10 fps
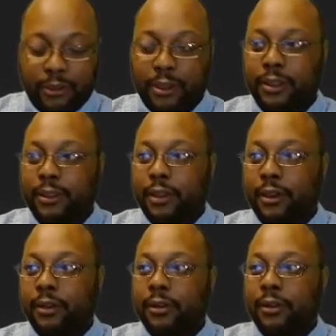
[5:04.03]
it.
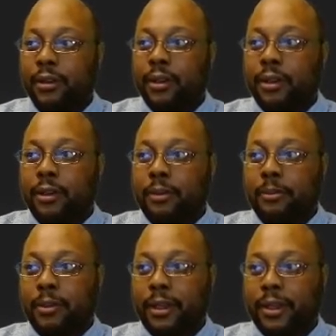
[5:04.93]
So
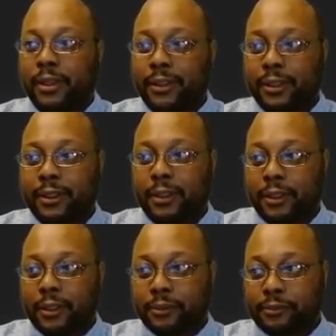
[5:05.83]
plus
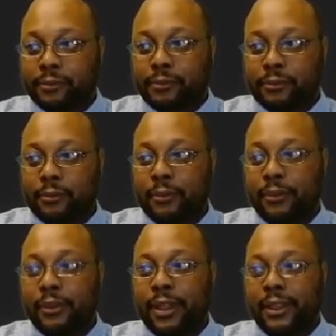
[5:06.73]

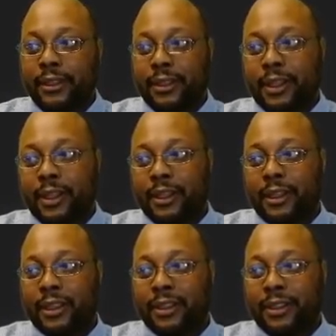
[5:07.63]
let's say
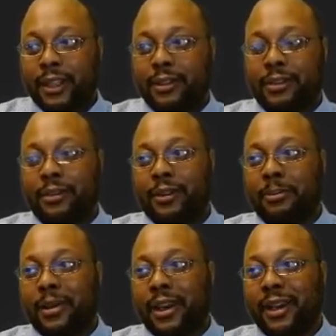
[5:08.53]
it's answering
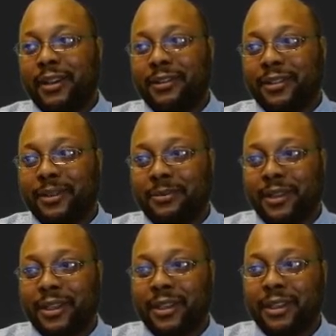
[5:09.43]
back or
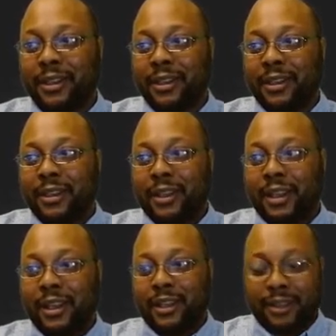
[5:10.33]
something,
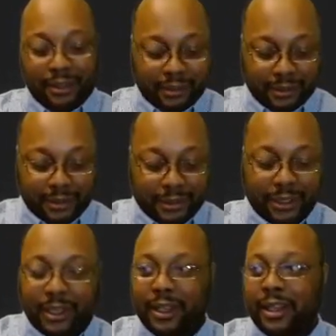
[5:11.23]
and you can
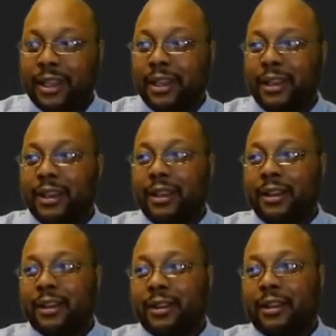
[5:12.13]
say
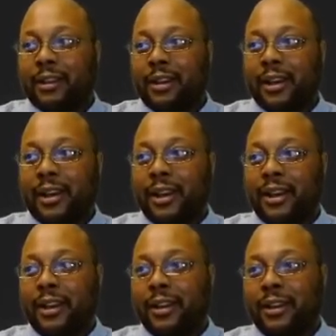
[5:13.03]

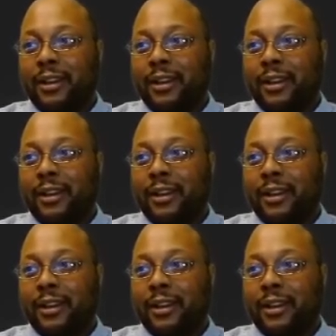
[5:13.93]
I